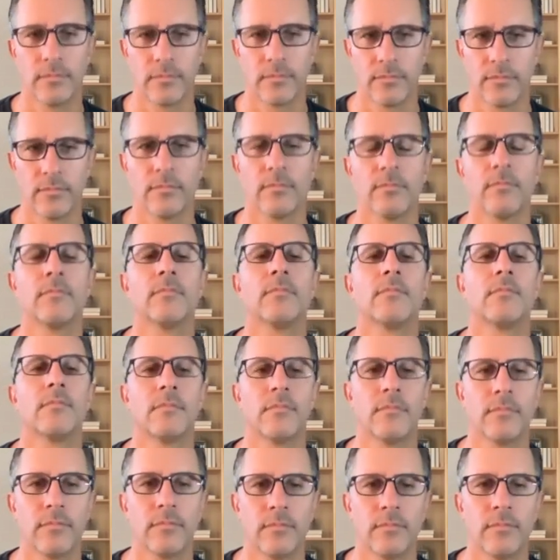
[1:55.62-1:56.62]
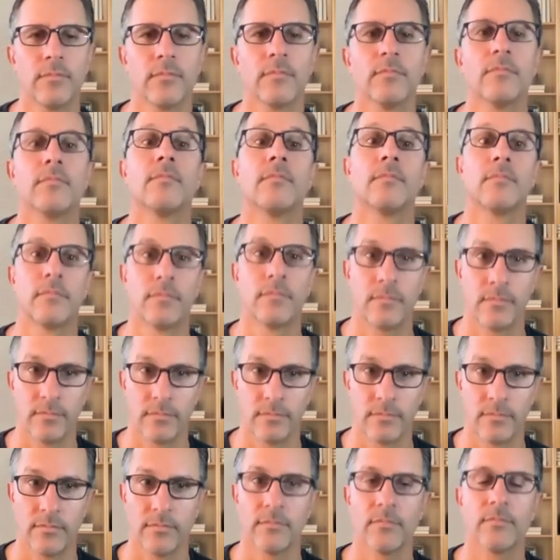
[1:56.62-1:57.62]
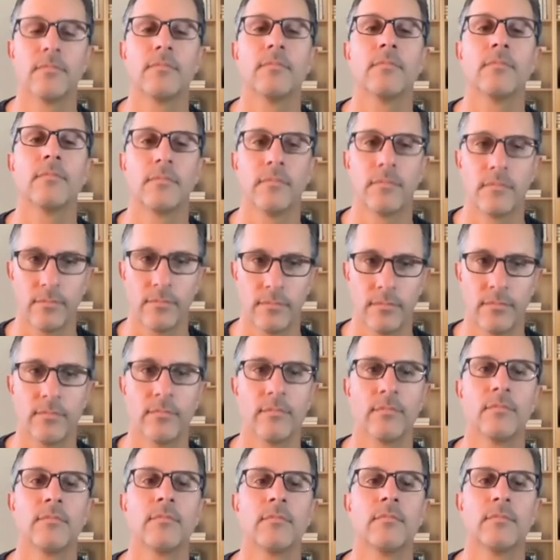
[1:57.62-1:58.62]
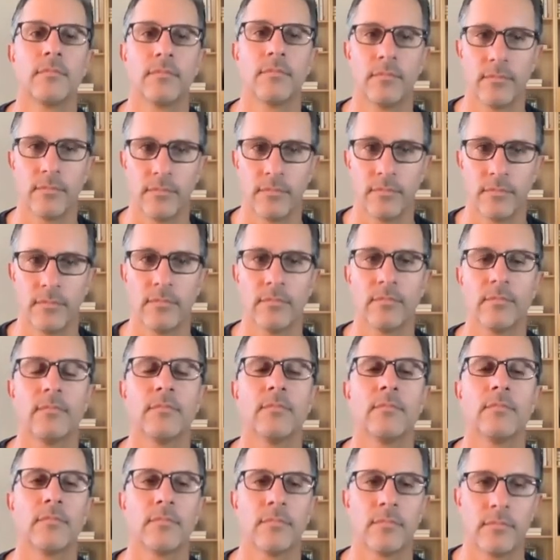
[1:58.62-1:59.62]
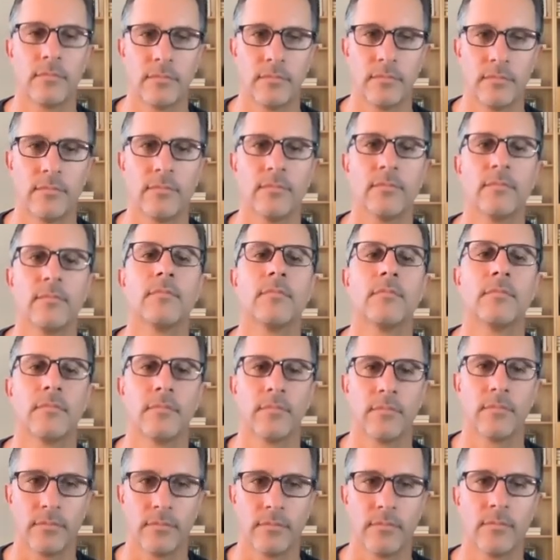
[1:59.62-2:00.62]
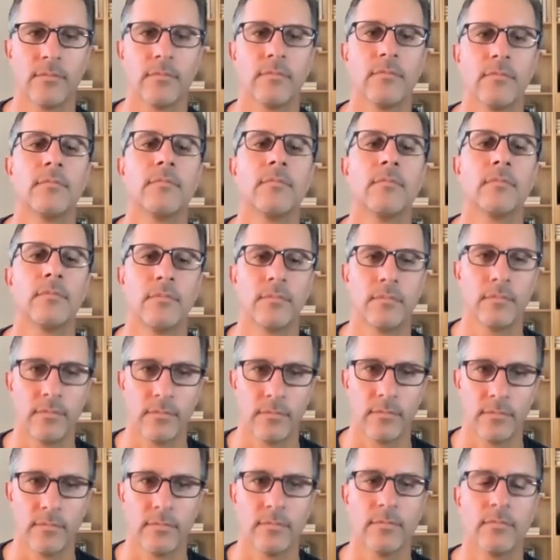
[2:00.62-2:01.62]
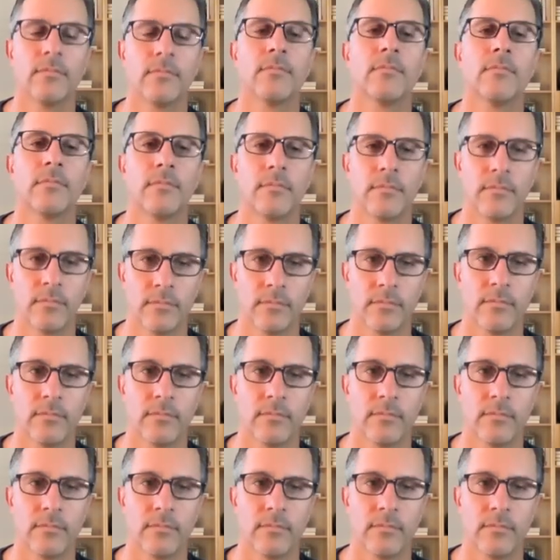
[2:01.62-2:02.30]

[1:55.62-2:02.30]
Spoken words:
(not speaking)